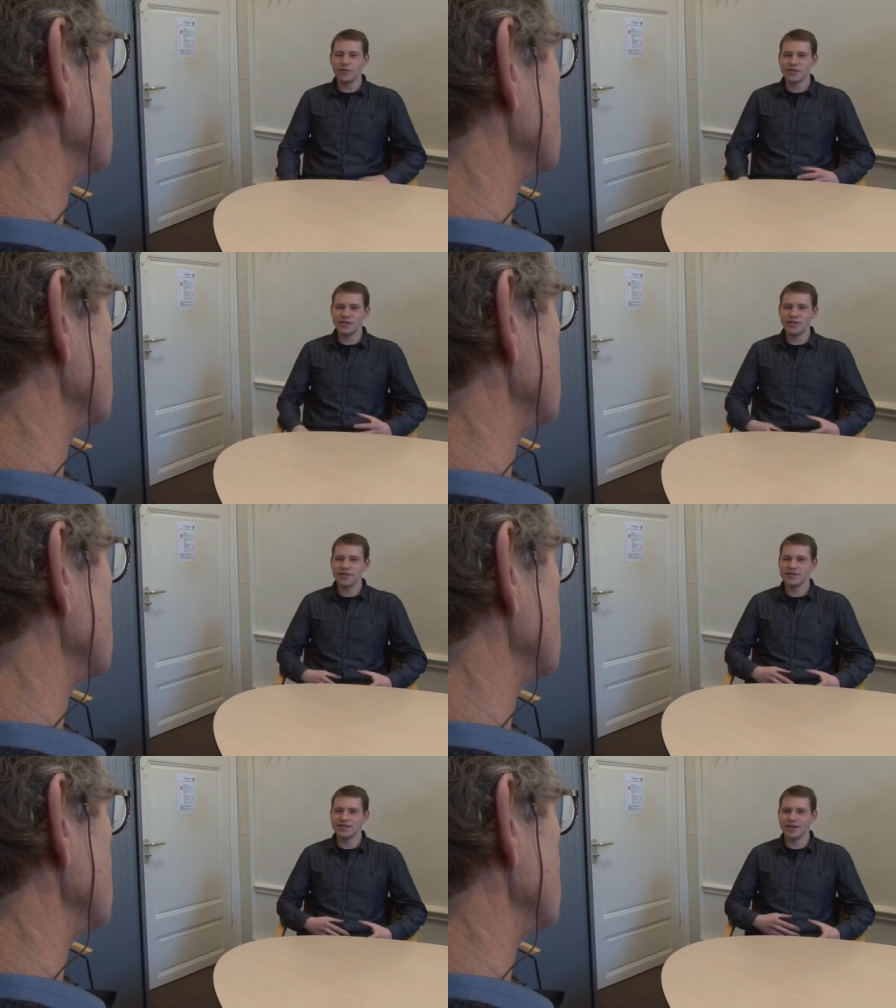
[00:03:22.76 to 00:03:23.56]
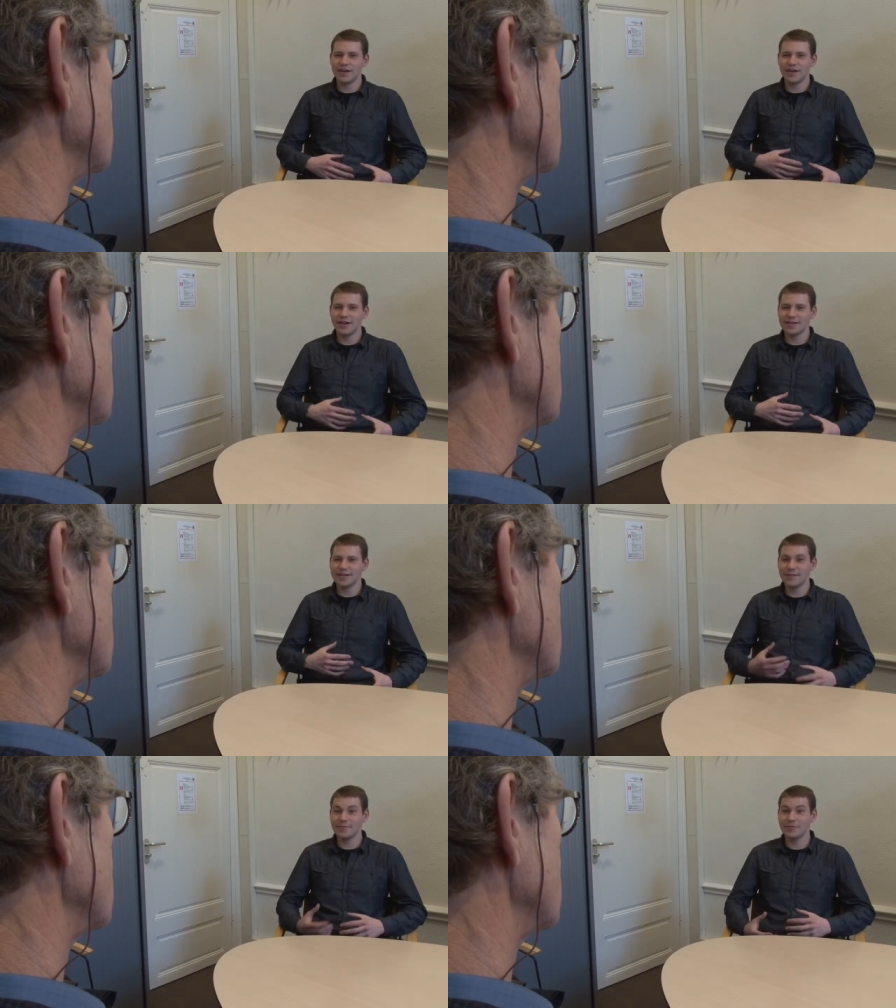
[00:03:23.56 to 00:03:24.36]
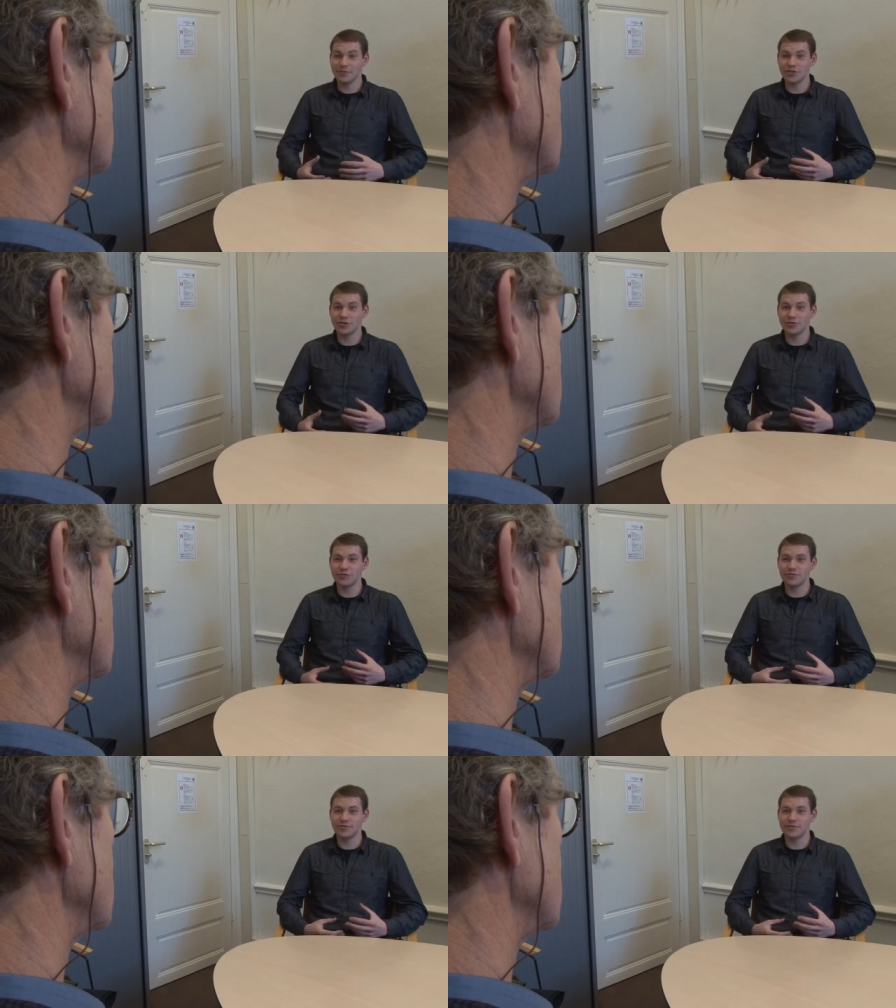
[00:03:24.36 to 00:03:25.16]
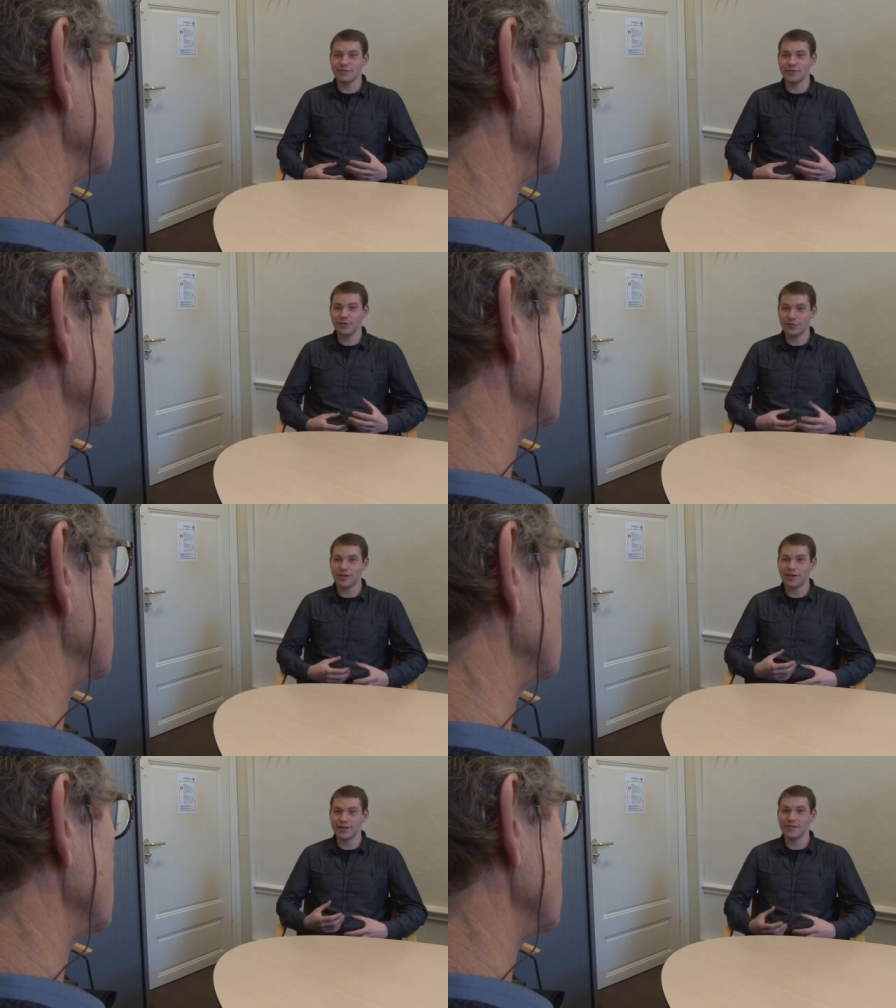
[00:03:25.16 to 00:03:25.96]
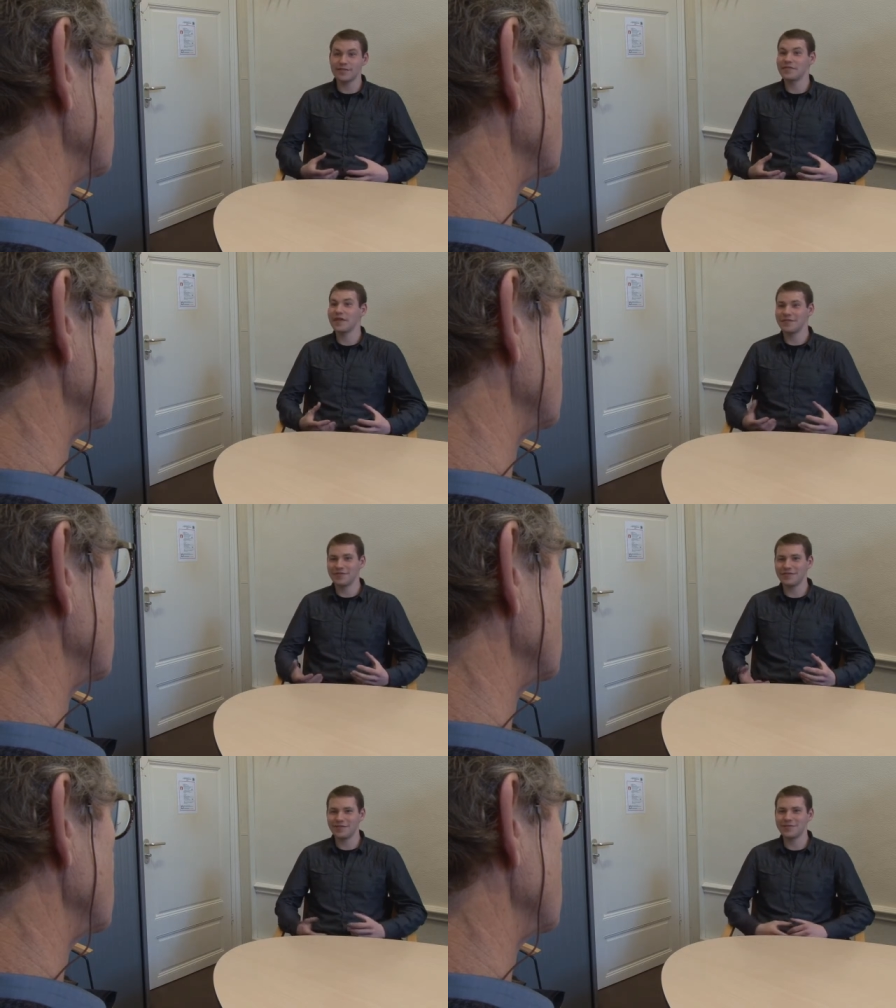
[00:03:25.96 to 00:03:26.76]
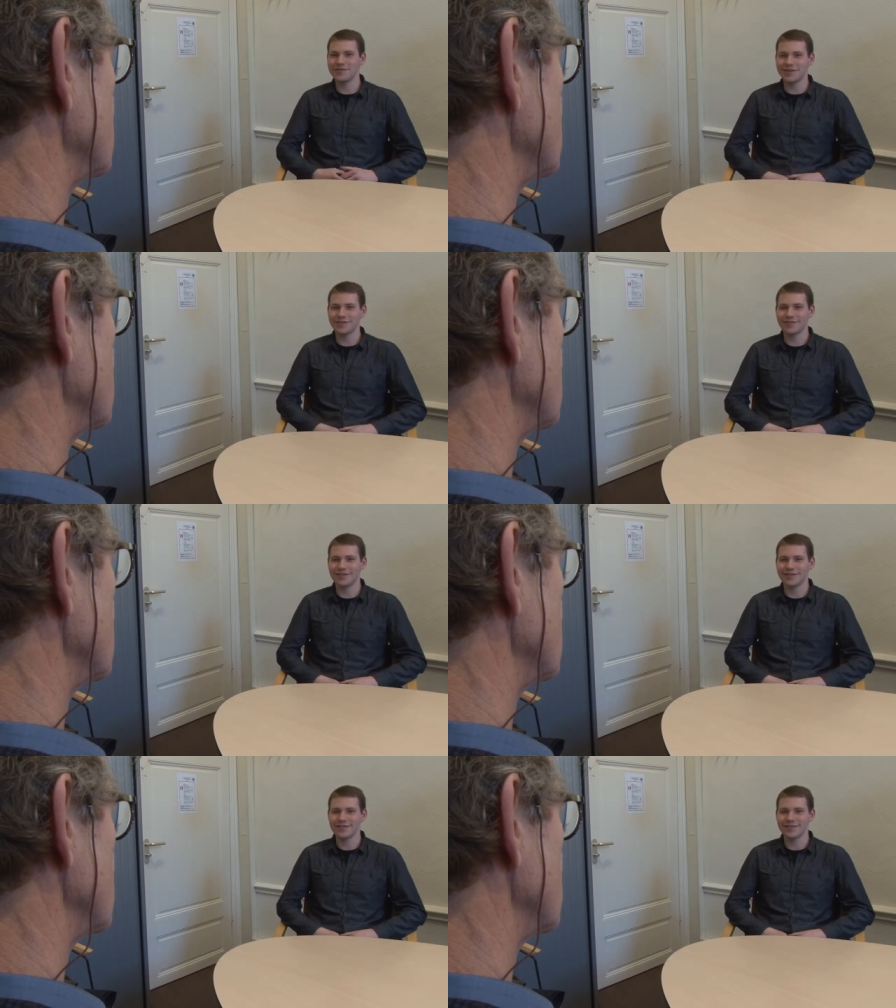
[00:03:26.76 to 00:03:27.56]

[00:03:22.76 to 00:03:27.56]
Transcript: What does a typical student look like, if there is such a thing?